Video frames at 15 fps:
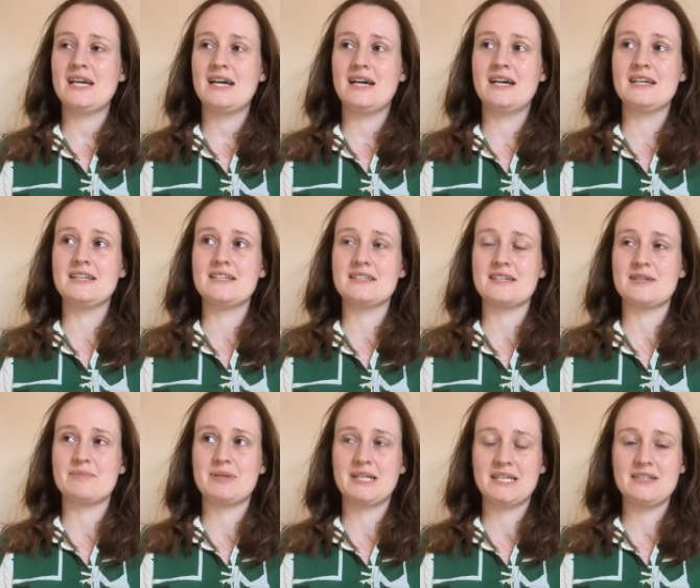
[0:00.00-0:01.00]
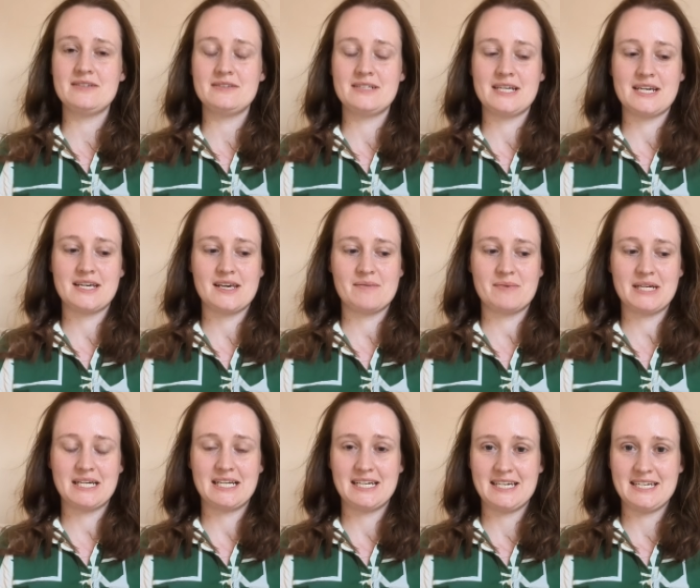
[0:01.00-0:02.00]
And I planned on taking my
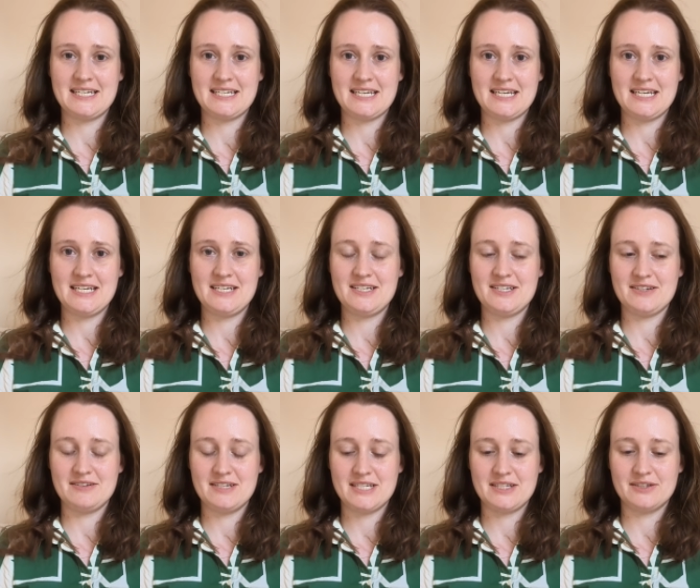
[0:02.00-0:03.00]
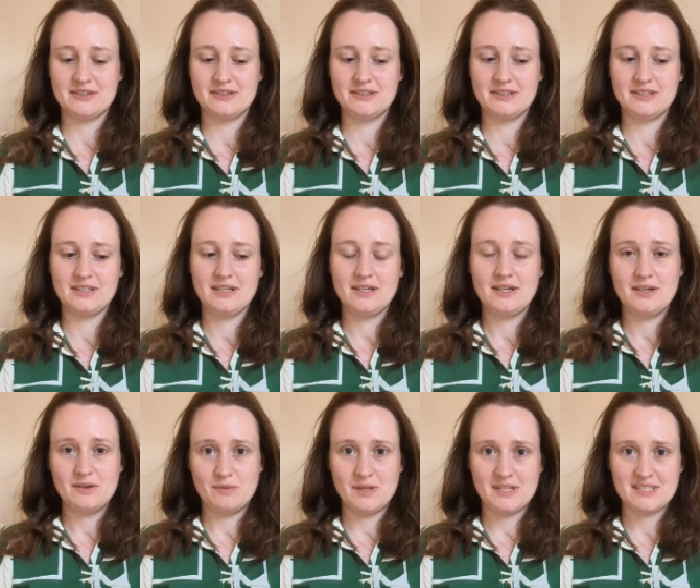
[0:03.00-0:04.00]
clay tee to knit on
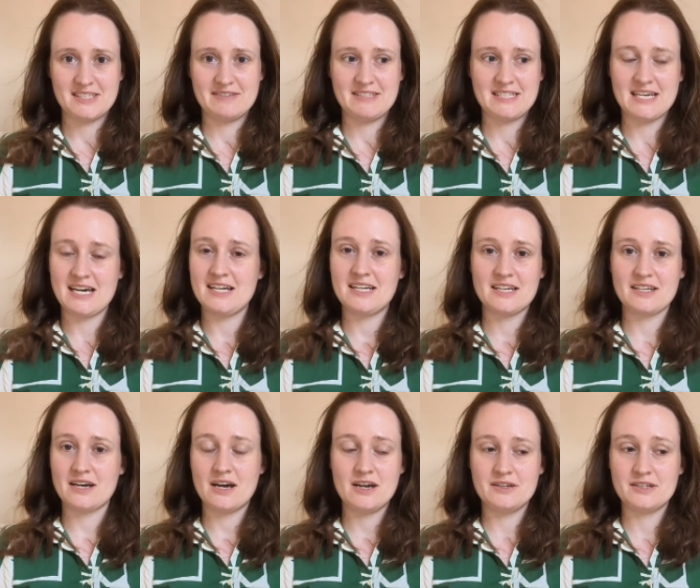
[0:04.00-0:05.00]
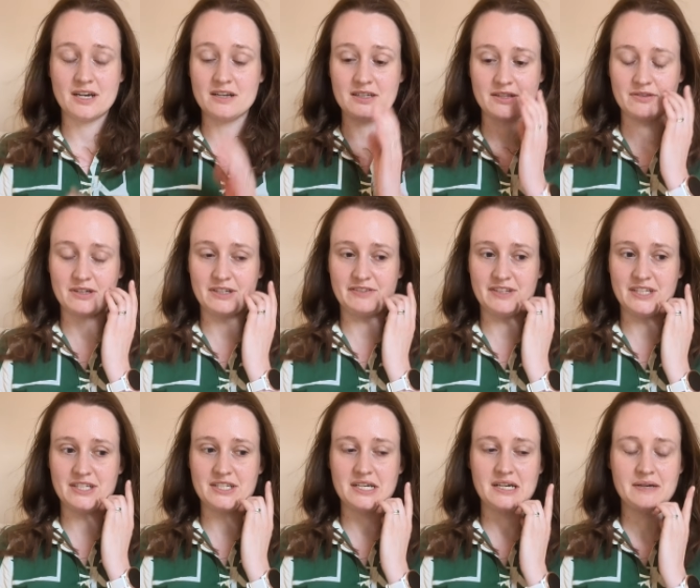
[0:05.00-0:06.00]
whilst I was there, and I totally thought I'd
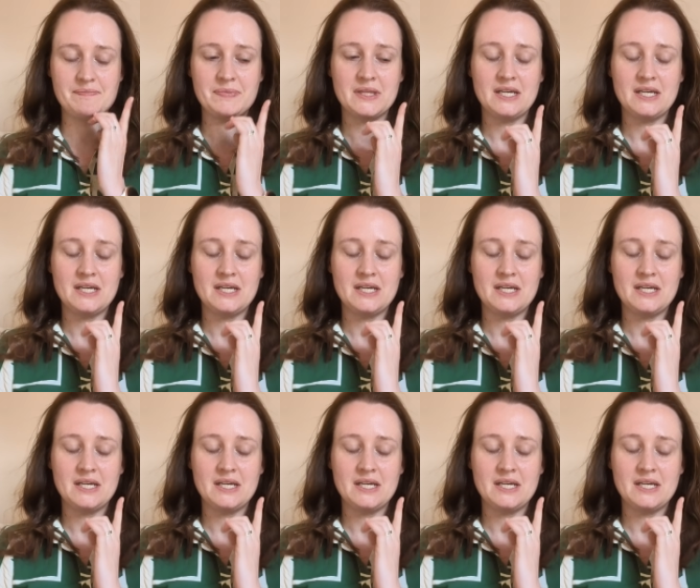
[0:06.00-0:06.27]
finish it,